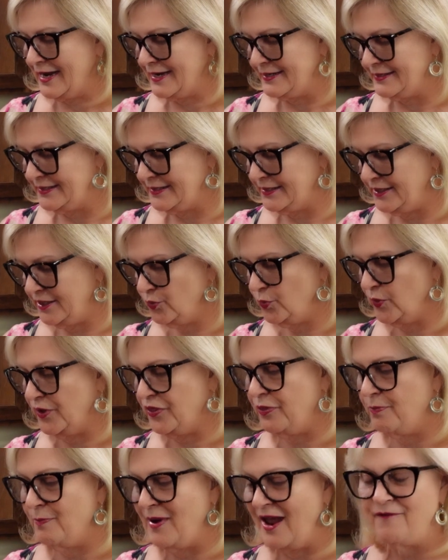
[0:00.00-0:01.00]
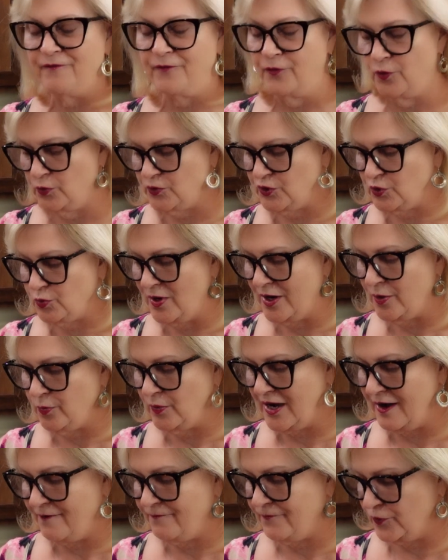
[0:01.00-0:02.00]
I did with my first one
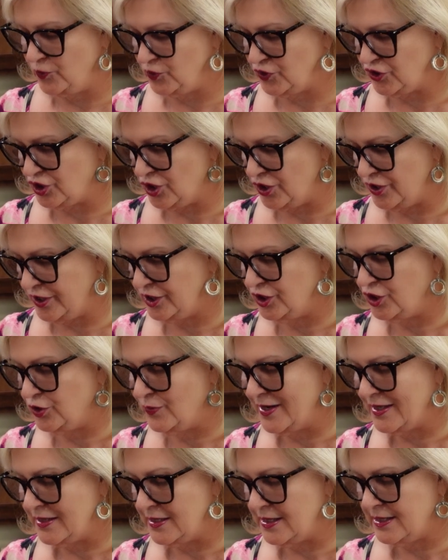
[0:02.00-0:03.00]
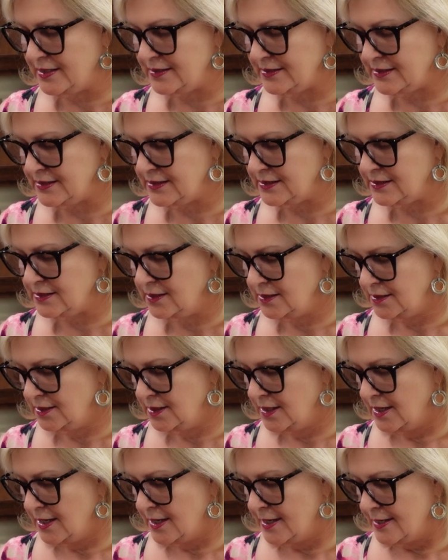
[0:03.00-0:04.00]
when I first started doing this.
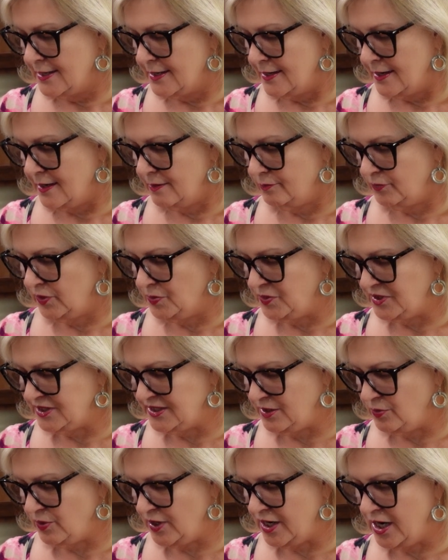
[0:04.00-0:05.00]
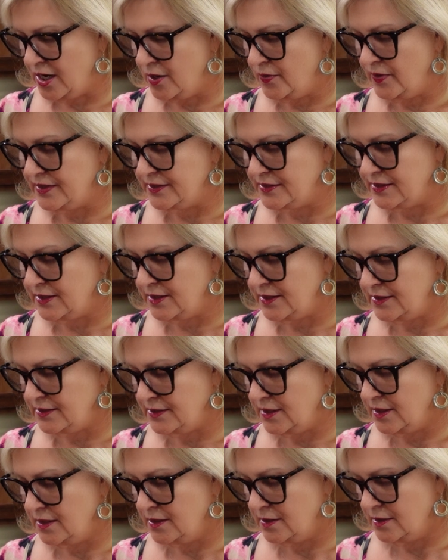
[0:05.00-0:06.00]
Um, let me see what Harry's
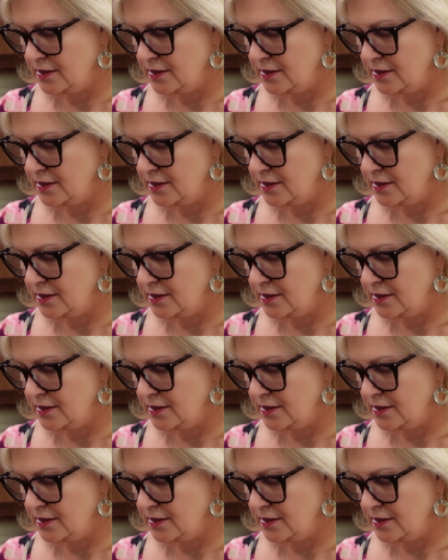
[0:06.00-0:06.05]
is.